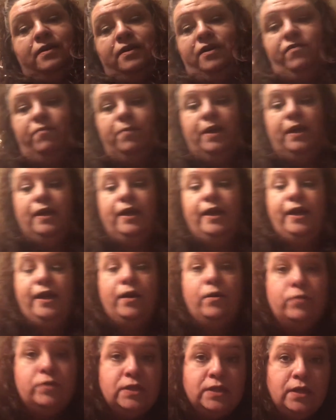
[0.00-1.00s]
If my
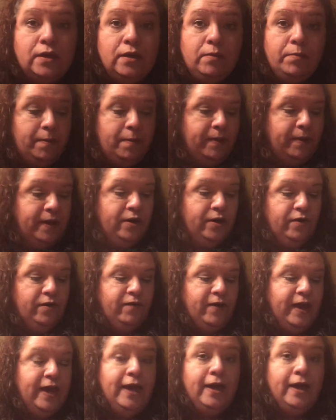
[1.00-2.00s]
lighting was a little bit better,
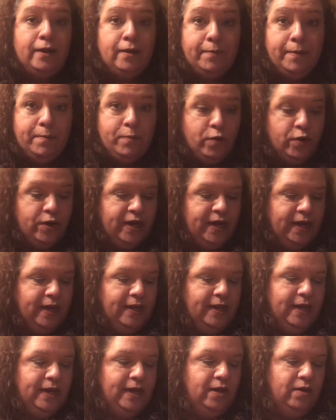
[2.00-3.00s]
if I had a little bit more
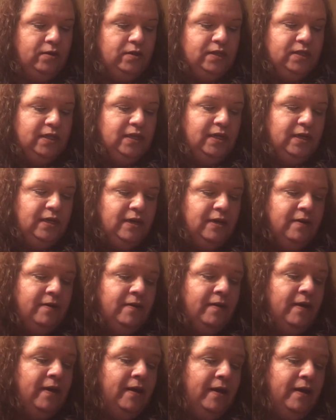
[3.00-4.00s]
daylight, you'd see
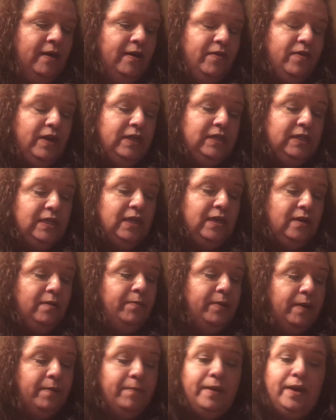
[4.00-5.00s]
things a little
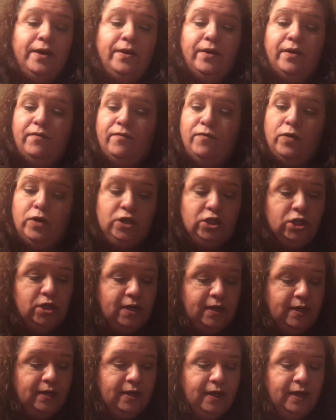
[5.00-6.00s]
bit better,
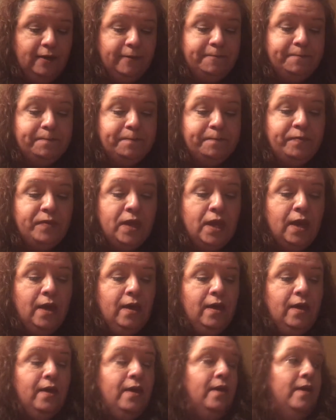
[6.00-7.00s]
unfortunately.
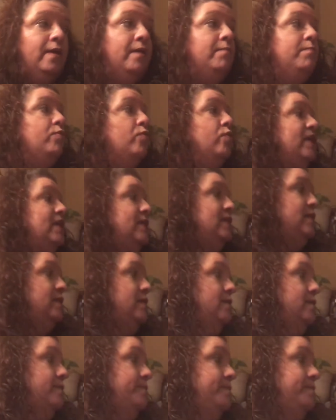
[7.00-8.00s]

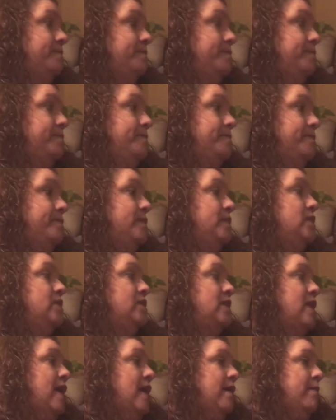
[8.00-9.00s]
Boys,
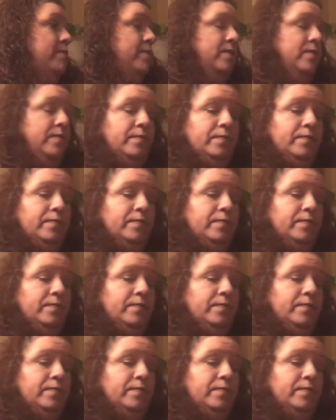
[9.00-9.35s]
stop.